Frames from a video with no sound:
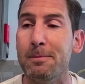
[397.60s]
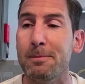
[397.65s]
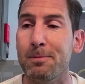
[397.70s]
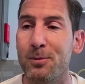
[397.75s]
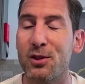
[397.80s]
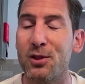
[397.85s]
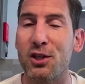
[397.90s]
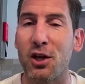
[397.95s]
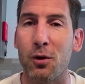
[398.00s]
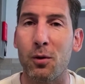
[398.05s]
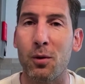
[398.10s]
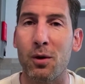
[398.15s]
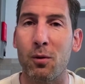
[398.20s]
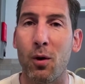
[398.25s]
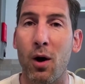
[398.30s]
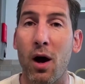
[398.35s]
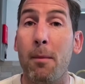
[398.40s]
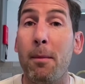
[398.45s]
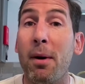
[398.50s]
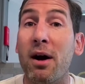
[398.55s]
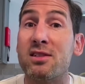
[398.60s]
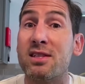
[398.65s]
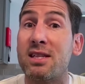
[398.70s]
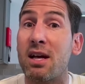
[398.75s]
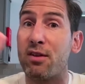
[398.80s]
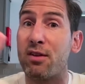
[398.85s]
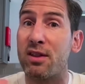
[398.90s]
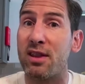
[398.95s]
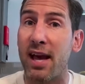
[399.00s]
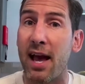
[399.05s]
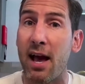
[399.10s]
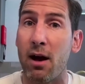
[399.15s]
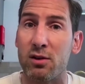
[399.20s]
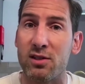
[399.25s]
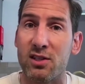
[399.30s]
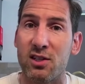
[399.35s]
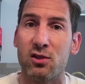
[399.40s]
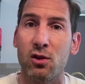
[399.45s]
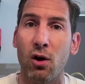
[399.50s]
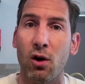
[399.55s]
So amongst everything else,
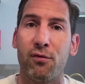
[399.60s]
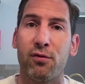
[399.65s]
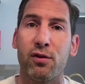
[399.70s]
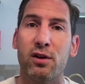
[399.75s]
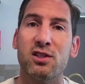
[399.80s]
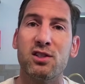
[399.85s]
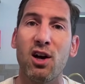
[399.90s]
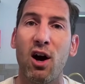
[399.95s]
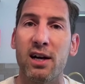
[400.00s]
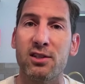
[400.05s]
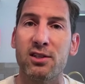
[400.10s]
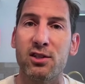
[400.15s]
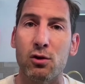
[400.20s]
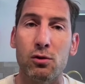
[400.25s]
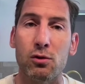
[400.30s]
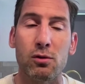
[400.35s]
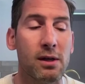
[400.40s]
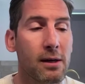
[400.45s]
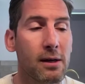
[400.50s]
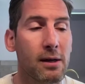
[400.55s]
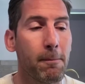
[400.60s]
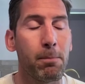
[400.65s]
it's not for a title,